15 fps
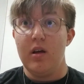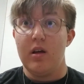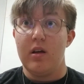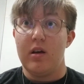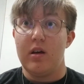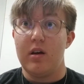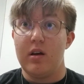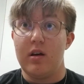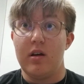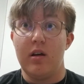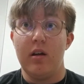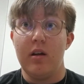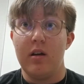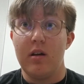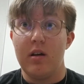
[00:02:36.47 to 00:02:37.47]
uh,
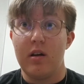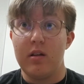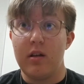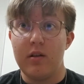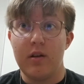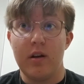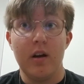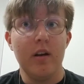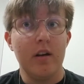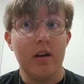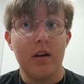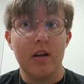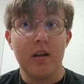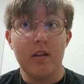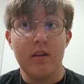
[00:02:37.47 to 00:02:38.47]
on the other hand i
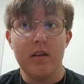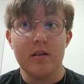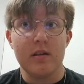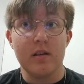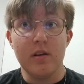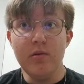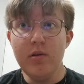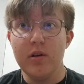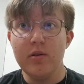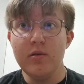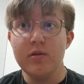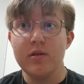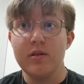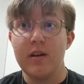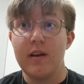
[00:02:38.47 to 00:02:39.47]
can get these low
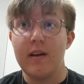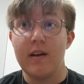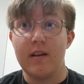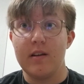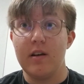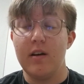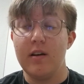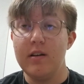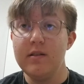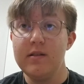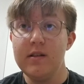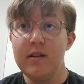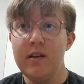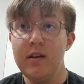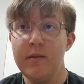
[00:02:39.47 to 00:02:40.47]
notes and
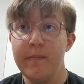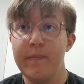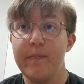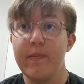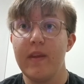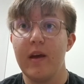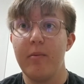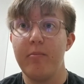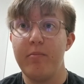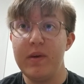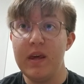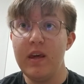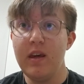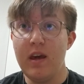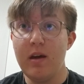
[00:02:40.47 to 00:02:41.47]
honestly
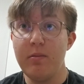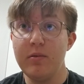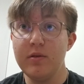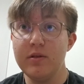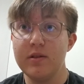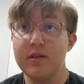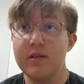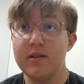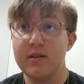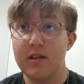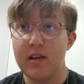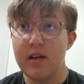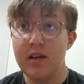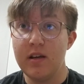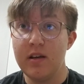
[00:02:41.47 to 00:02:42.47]
being able to
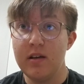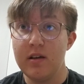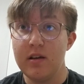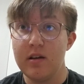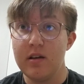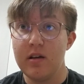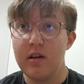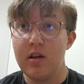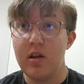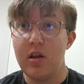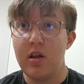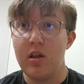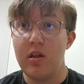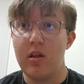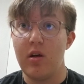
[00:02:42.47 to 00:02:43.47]
sing
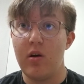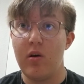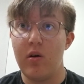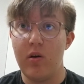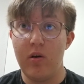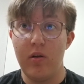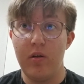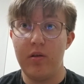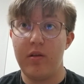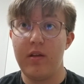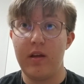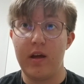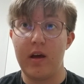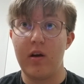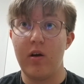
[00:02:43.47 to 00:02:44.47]
all
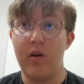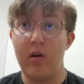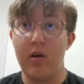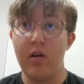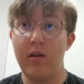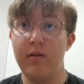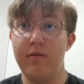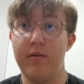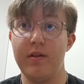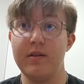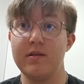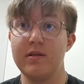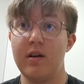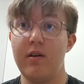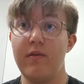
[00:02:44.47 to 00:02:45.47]
like all of the
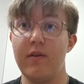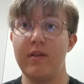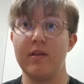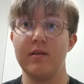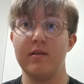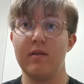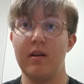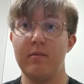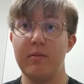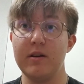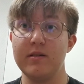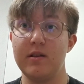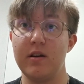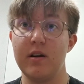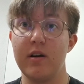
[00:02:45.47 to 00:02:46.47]
stuff at, the, at my
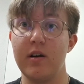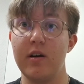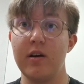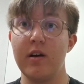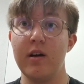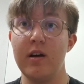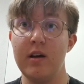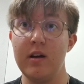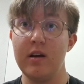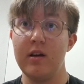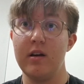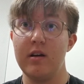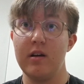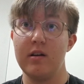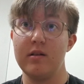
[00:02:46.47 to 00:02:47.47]
synagogue
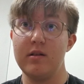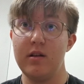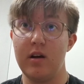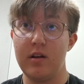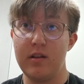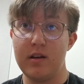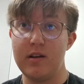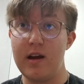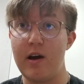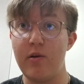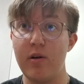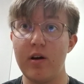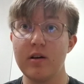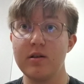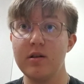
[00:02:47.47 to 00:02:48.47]
on the down
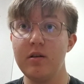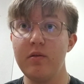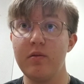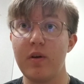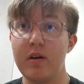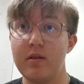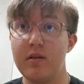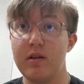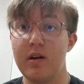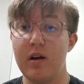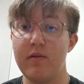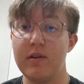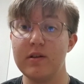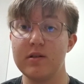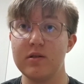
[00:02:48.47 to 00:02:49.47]
octave rather than
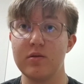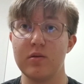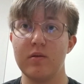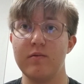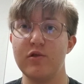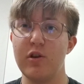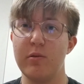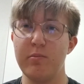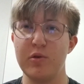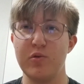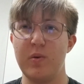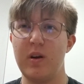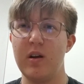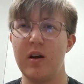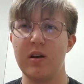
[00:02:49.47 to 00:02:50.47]
having to sort of jump
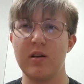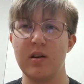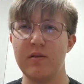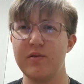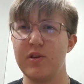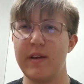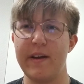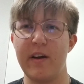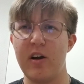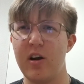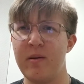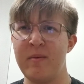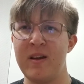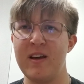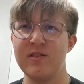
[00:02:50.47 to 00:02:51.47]
between octaves or like
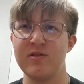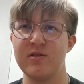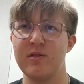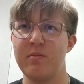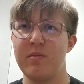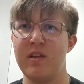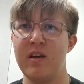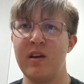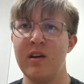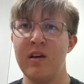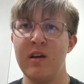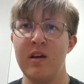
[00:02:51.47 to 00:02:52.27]
harmonize or something